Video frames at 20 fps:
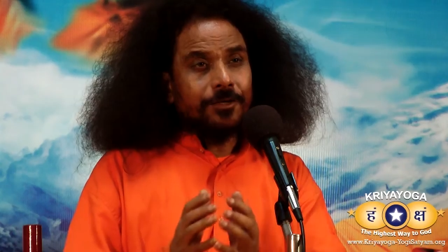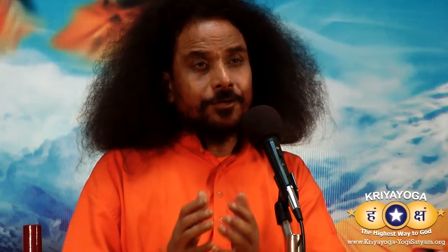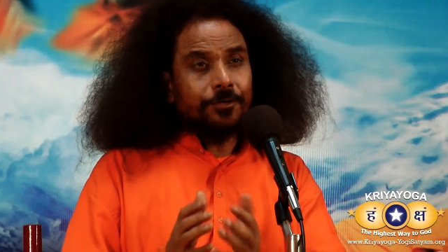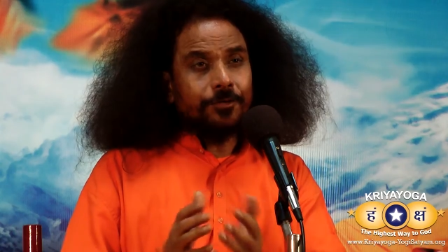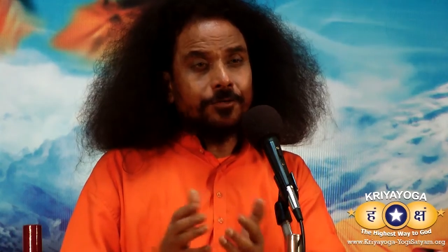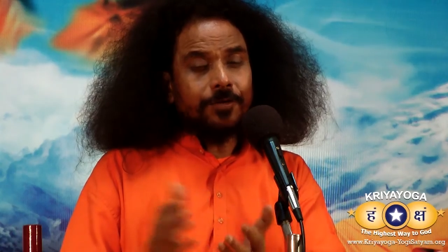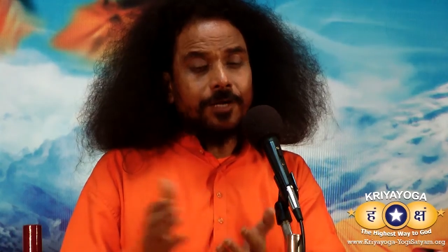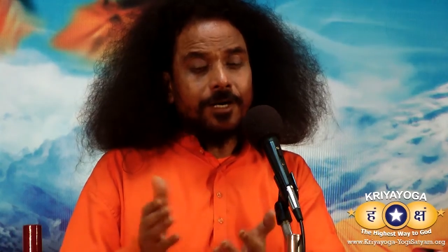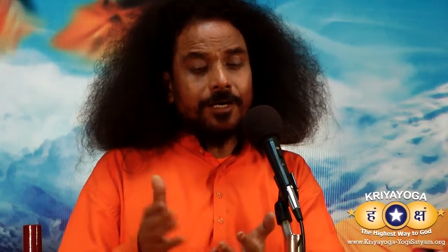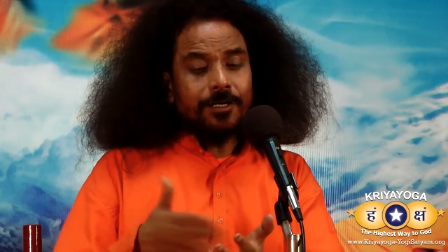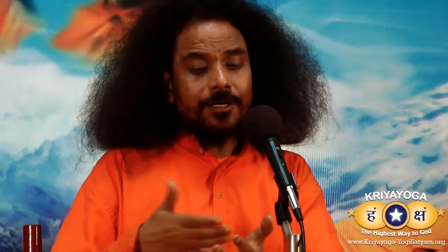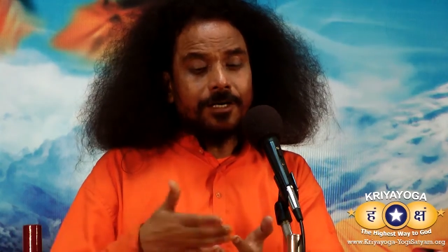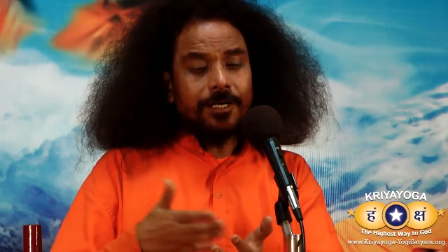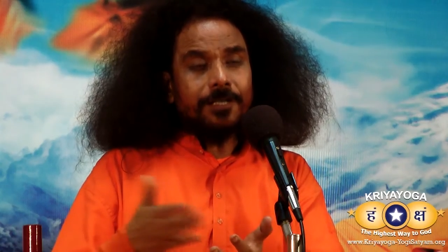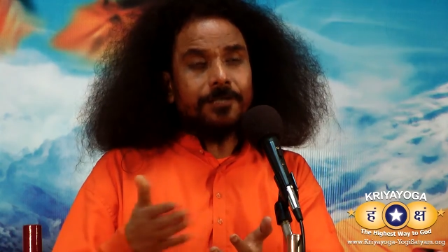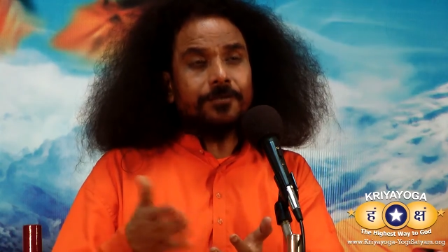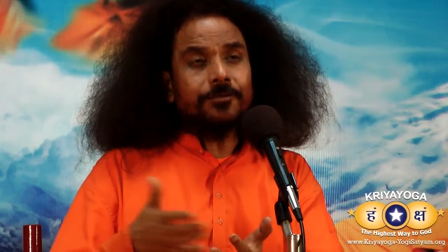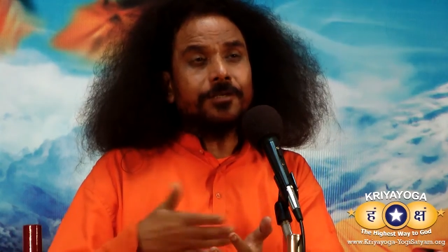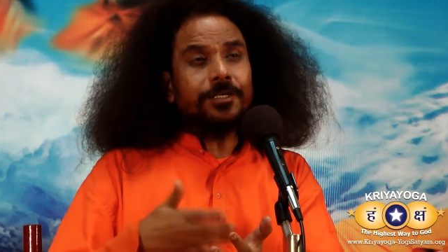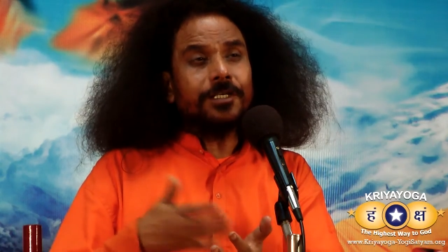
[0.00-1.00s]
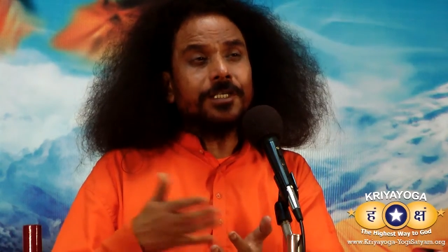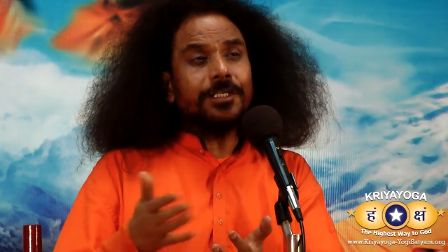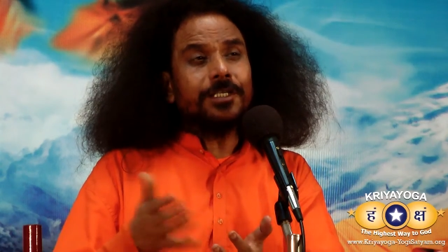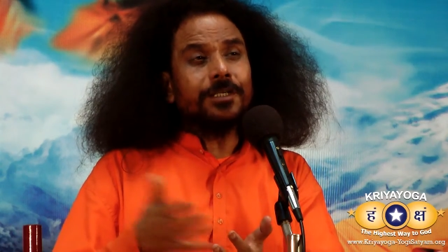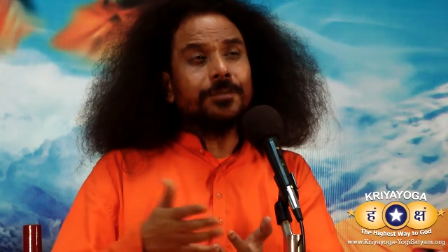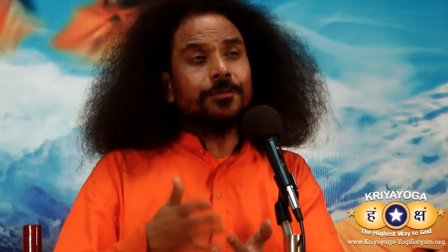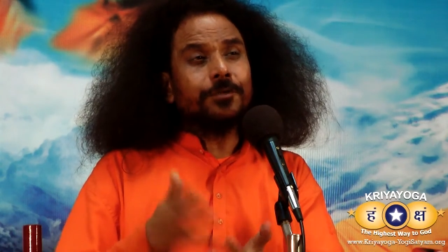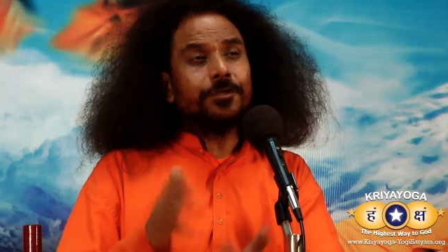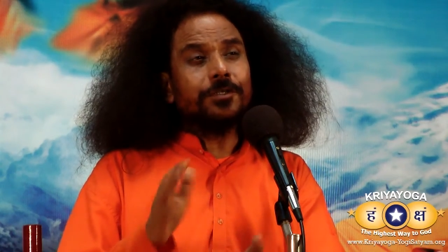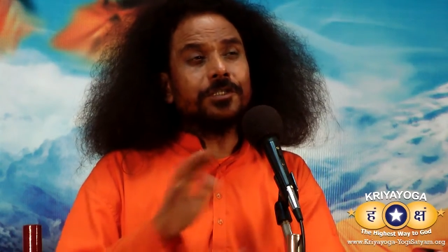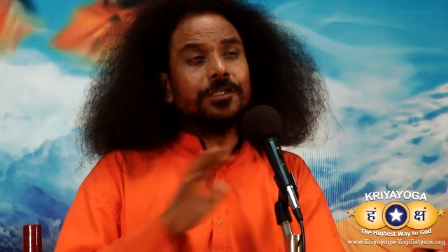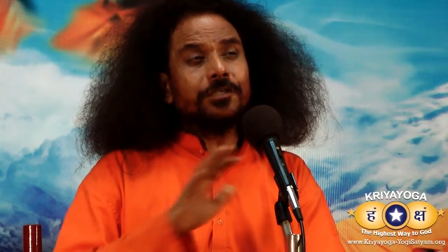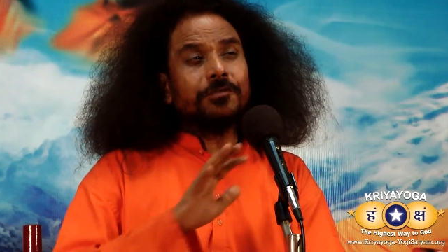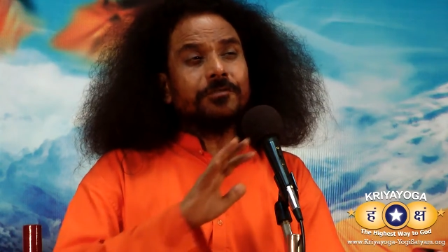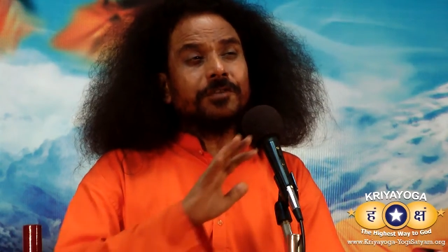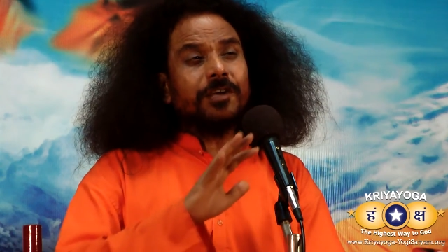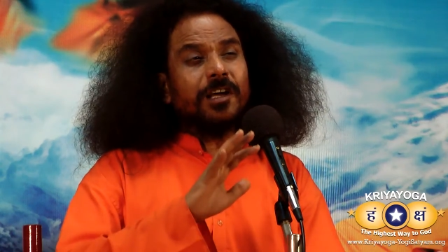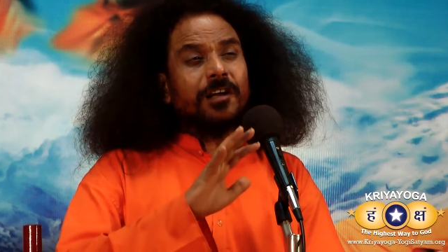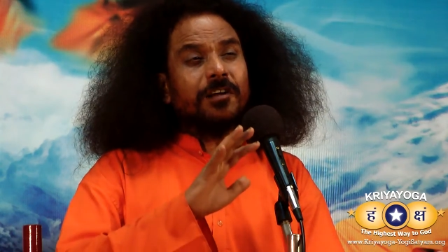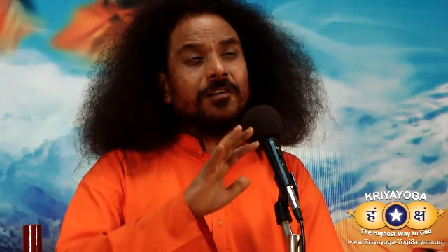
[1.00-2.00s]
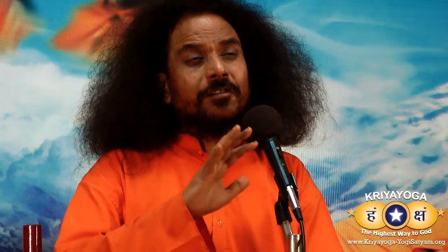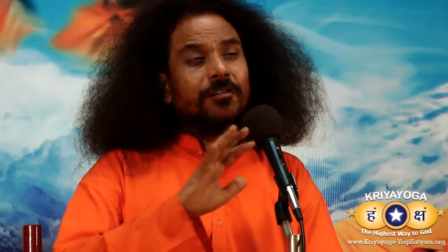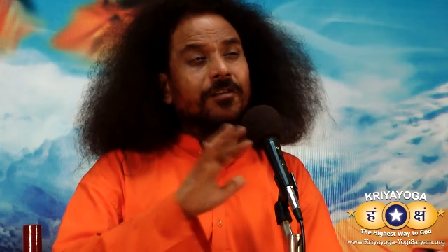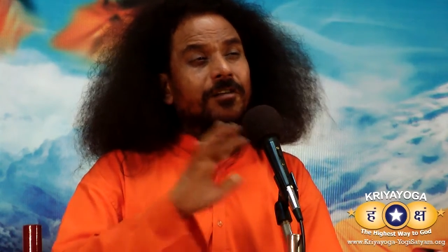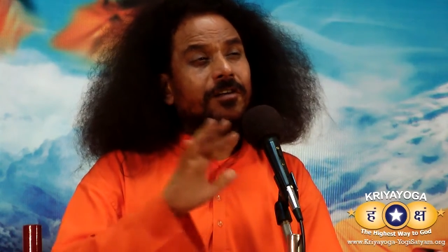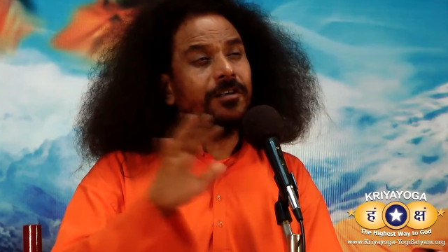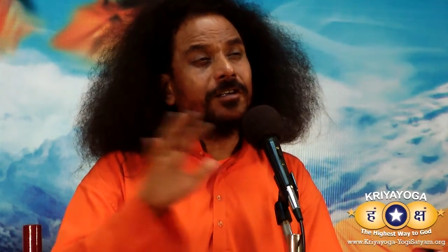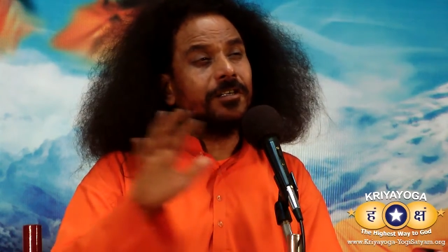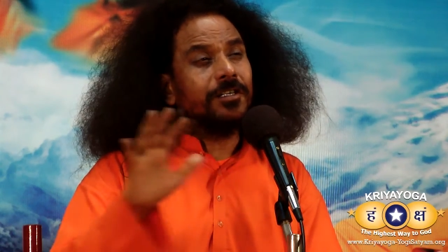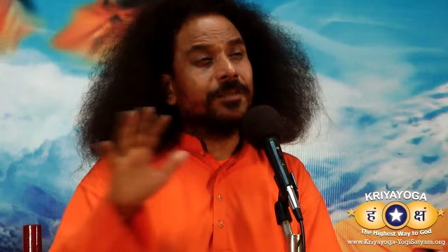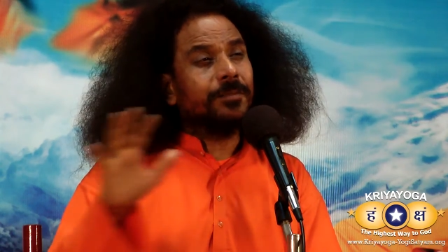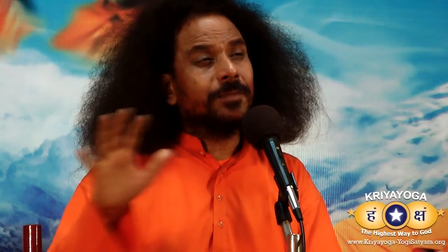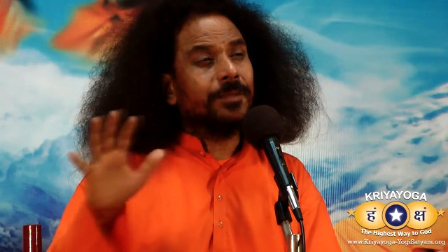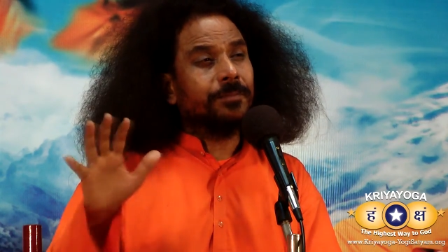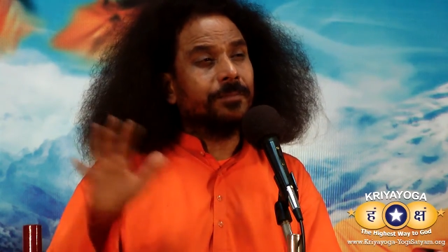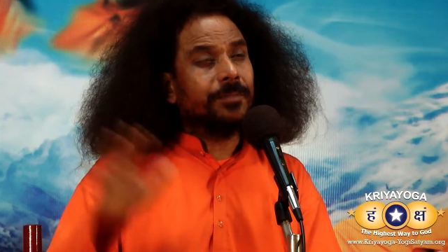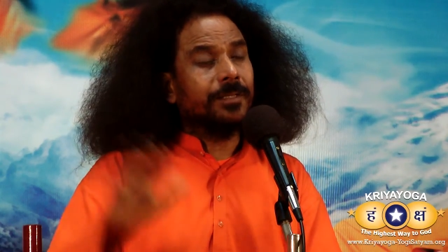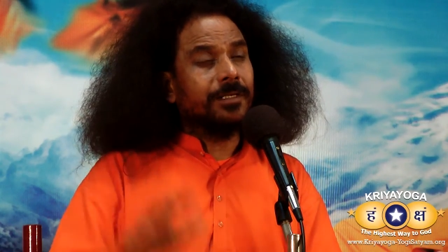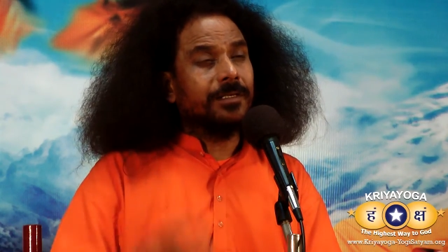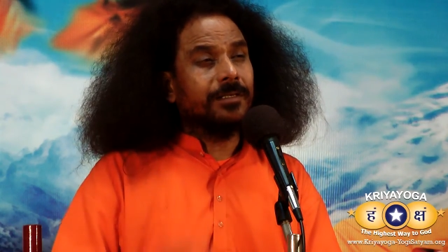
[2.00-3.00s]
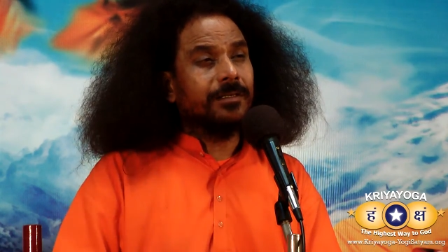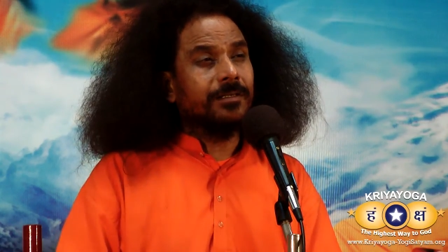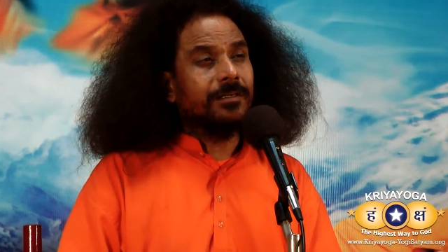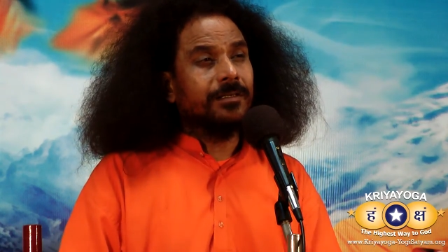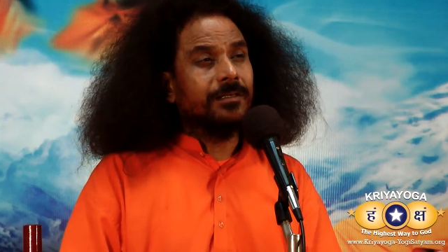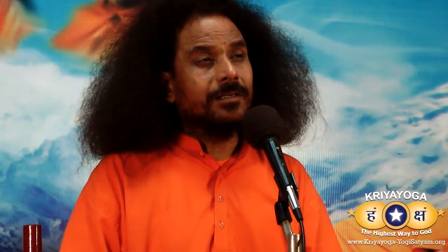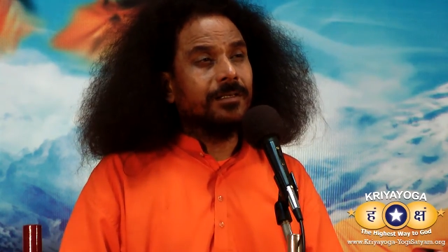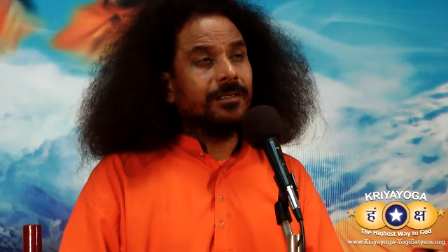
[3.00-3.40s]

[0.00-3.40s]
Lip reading: Do not try to read the books, you cannot remember it.